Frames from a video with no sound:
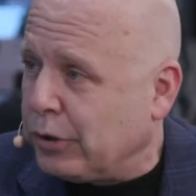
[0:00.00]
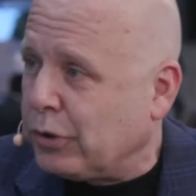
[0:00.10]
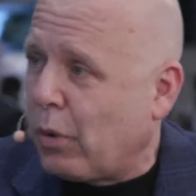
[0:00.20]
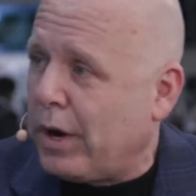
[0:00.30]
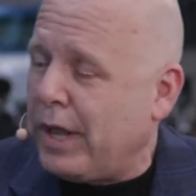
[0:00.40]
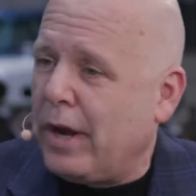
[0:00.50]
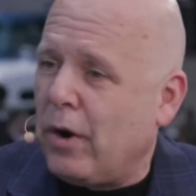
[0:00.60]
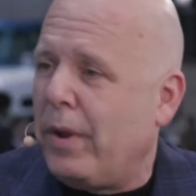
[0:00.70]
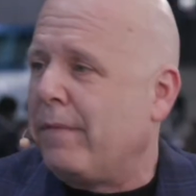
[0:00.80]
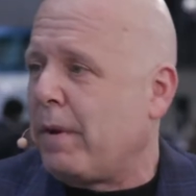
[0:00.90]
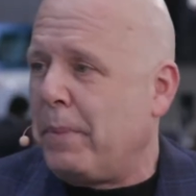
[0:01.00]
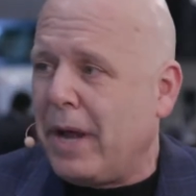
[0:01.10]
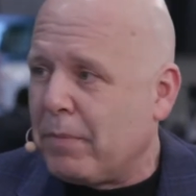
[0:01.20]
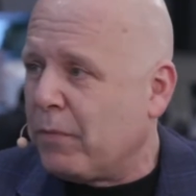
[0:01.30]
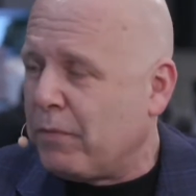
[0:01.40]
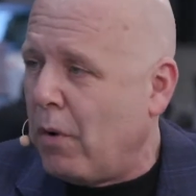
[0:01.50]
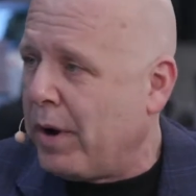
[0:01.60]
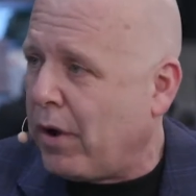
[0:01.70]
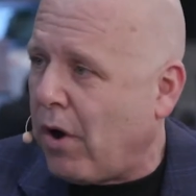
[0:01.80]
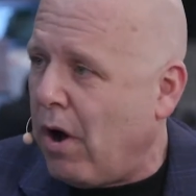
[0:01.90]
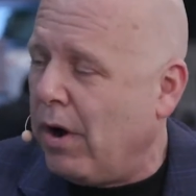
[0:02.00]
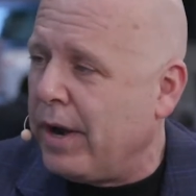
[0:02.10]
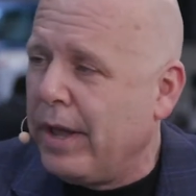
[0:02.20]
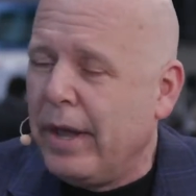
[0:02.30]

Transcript: a store to get it, or we have to pick up the phone and call it.